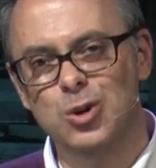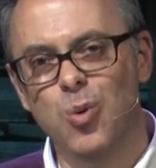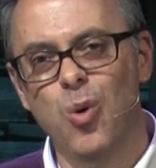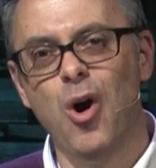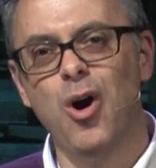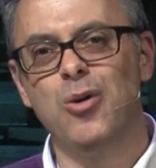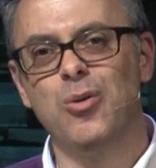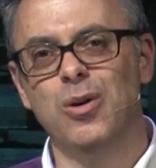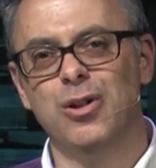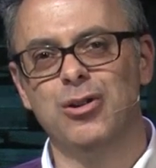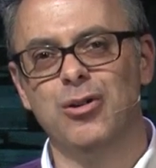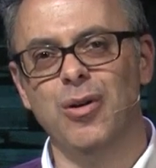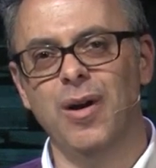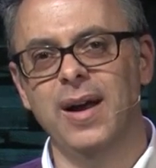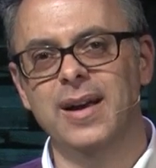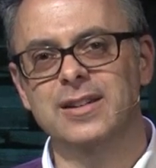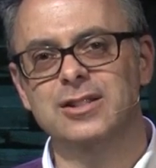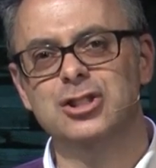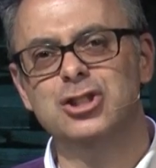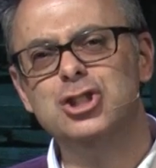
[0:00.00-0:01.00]
you walk with
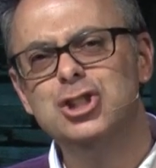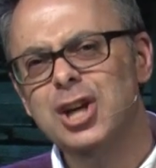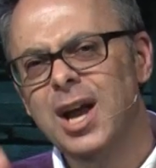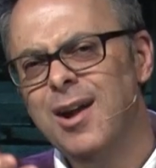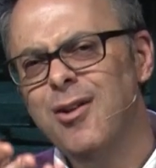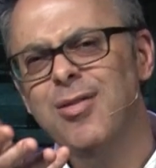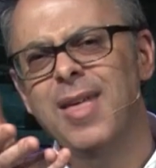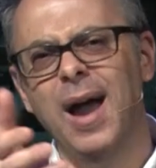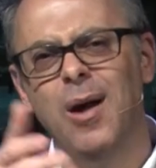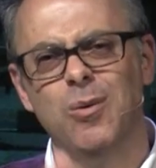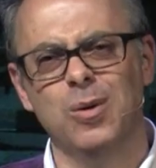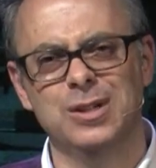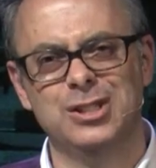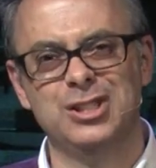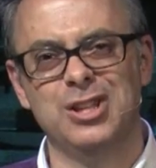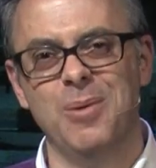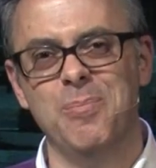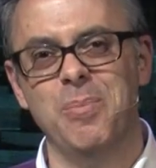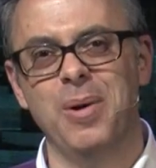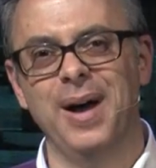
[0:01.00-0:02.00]
Christ. Share that with
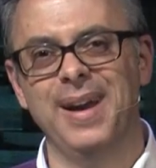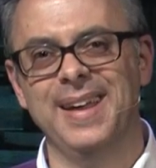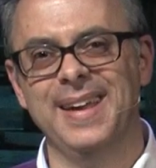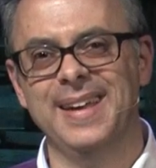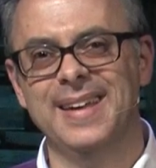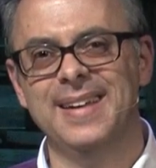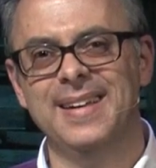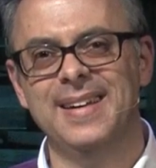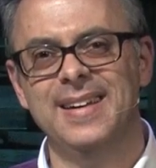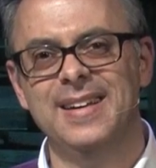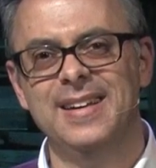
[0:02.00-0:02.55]
somebody.